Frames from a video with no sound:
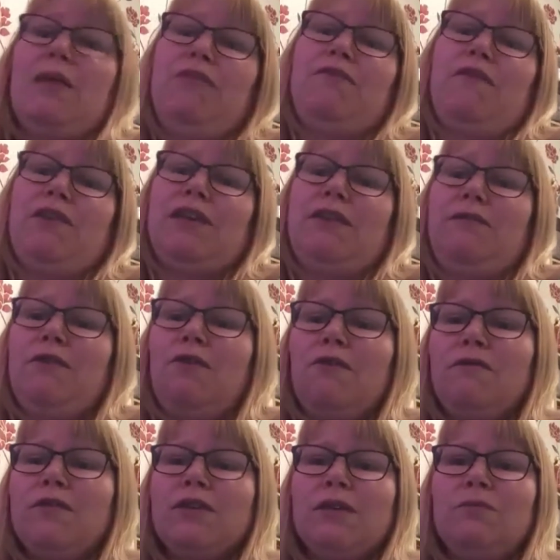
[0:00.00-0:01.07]
be very
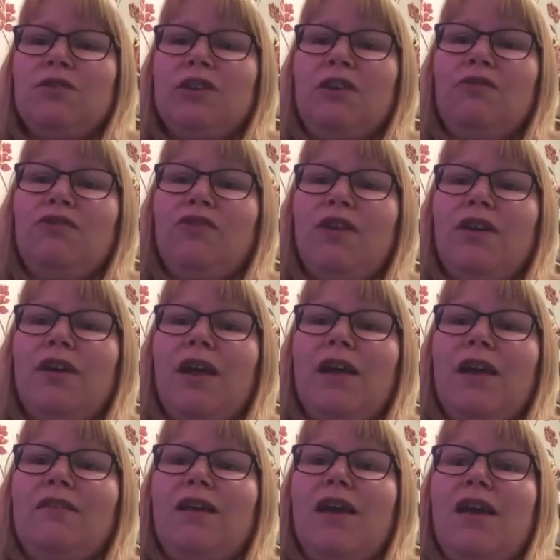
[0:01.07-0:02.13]
difficult for some children.
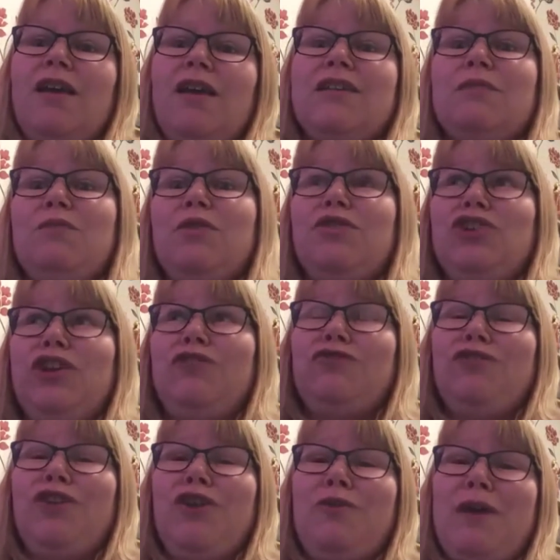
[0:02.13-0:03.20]
And some of the
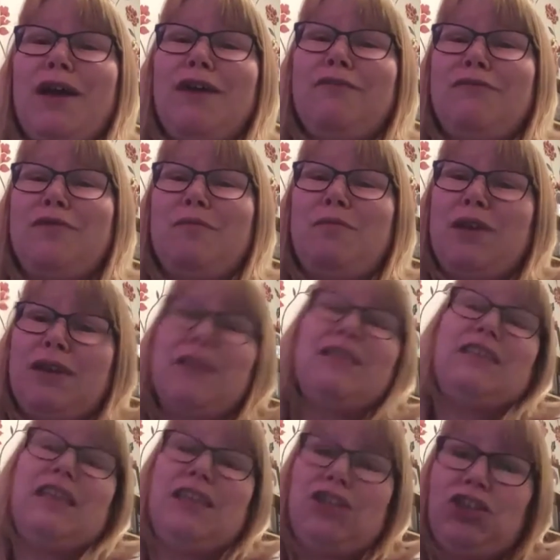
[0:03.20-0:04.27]
children who have the
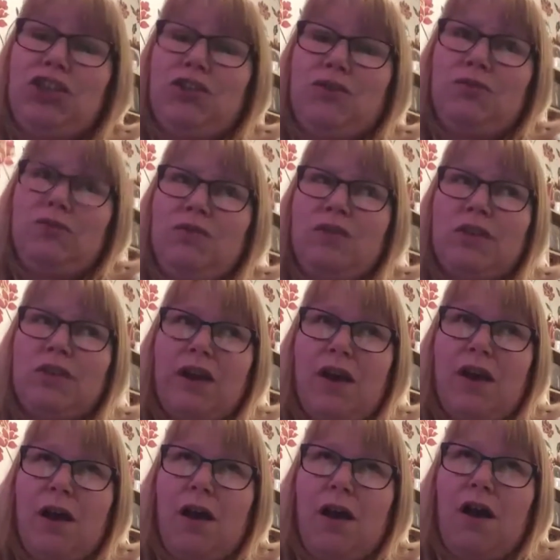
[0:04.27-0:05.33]
biggest issues
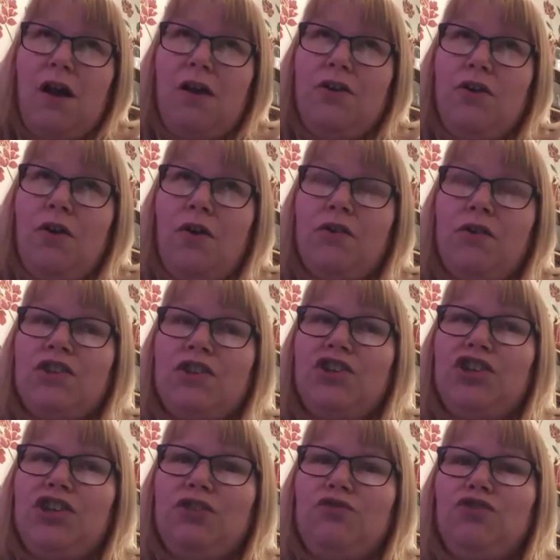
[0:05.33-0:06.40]
are not the
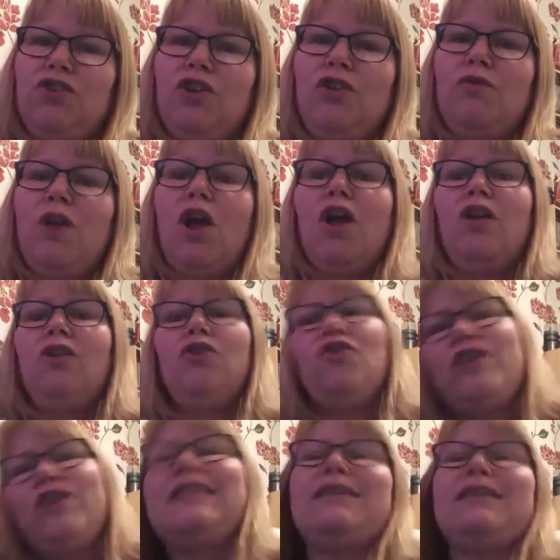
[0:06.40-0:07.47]
children who
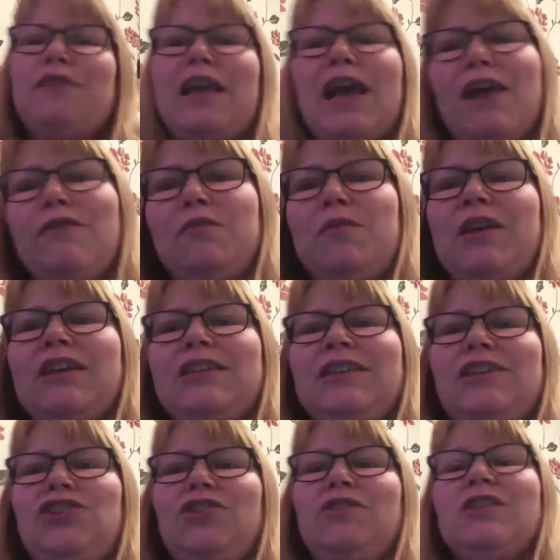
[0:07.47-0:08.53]
look as if they have the biggest
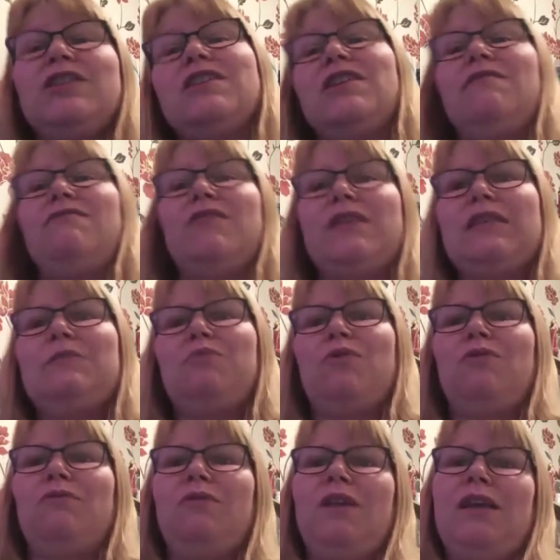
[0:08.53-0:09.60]
issues. It's an
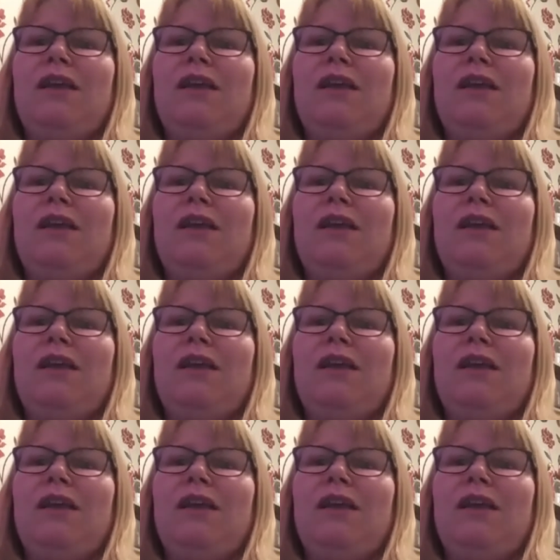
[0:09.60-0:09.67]
invisible